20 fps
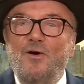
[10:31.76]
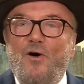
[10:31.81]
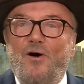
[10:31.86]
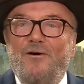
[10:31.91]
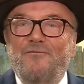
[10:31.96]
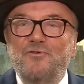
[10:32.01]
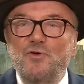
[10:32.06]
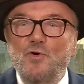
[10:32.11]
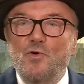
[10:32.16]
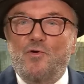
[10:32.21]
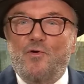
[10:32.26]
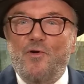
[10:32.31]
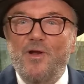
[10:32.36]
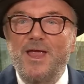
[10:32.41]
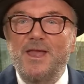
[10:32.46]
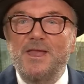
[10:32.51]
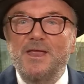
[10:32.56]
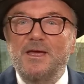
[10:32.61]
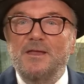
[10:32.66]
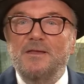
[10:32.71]
of
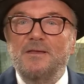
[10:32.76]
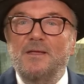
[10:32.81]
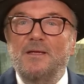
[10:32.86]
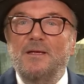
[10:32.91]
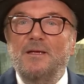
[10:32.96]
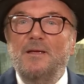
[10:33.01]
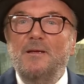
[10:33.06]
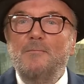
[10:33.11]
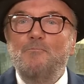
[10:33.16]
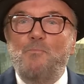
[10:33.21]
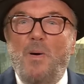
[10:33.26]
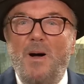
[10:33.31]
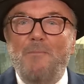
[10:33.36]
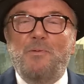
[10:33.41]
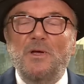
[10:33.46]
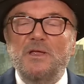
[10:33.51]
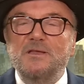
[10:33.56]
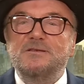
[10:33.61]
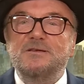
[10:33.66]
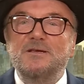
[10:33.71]
Ukrainian
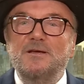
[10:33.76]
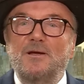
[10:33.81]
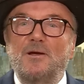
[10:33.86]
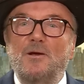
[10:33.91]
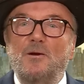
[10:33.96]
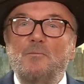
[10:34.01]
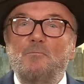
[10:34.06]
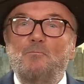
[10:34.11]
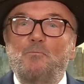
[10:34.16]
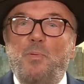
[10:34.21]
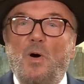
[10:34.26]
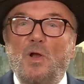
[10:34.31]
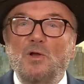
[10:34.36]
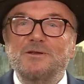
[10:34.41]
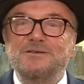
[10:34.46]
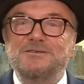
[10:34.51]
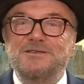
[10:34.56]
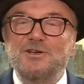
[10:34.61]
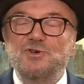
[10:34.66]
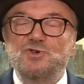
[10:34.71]
puppet
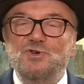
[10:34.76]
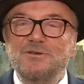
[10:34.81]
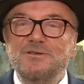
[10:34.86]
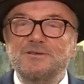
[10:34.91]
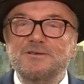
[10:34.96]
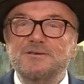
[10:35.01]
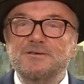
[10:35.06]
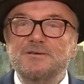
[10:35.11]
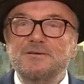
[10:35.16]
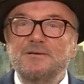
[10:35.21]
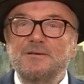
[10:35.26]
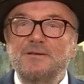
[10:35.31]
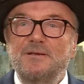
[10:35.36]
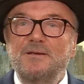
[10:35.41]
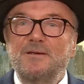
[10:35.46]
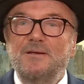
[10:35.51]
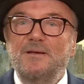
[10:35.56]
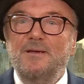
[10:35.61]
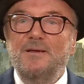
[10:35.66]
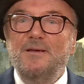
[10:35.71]
politicians.
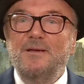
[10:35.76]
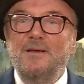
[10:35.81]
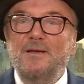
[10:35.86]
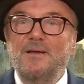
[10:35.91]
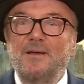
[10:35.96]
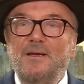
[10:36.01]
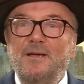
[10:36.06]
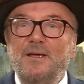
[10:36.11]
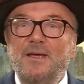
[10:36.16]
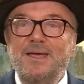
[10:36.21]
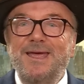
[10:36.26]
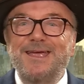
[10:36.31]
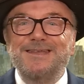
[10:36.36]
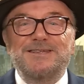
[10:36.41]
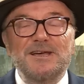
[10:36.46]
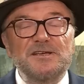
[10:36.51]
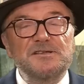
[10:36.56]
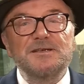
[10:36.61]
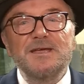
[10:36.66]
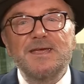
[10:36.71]
It
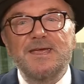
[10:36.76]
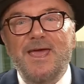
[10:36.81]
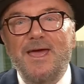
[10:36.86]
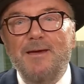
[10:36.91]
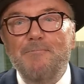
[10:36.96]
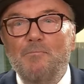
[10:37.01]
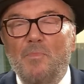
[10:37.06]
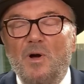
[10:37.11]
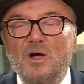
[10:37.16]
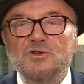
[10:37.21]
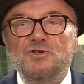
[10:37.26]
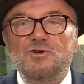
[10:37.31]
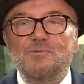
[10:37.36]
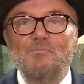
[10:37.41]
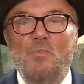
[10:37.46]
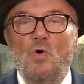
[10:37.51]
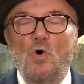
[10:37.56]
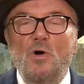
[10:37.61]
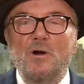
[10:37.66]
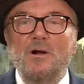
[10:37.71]
doesn't get much
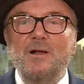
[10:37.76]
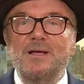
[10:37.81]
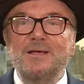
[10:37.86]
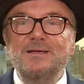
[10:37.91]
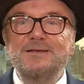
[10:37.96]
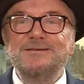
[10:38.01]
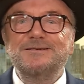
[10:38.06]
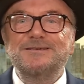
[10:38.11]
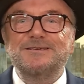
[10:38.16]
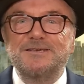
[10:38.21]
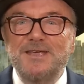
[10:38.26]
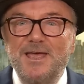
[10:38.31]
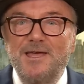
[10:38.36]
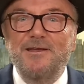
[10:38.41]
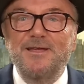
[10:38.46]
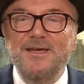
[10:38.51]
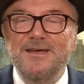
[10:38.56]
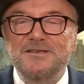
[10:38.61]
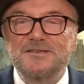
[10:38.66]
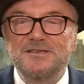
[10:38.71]
more
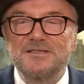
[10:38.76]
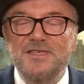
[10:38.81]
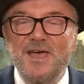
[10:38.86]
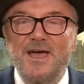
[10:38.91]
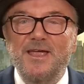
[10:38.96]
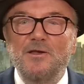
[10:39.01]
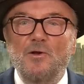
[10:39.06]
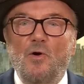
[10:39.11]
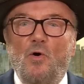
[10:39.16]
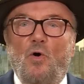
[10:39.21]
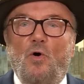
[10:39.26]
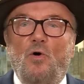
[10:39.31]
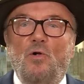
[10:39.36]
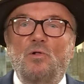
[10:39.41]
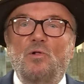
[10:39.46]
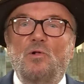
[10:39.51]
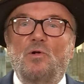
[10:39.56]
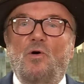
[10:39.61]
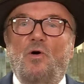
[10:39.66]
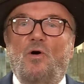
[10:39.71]
serious than
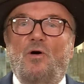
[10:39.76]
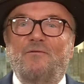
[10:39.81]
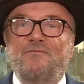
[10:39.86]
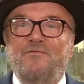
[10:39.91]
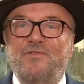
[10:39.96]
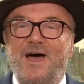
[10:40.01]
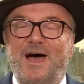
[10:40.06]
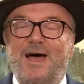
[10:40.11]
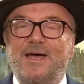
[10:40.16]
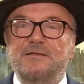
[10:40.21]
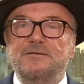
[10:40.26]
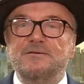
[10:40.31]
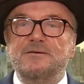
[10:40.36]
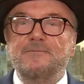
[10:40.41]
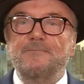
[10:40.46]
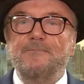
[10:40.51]
all of that.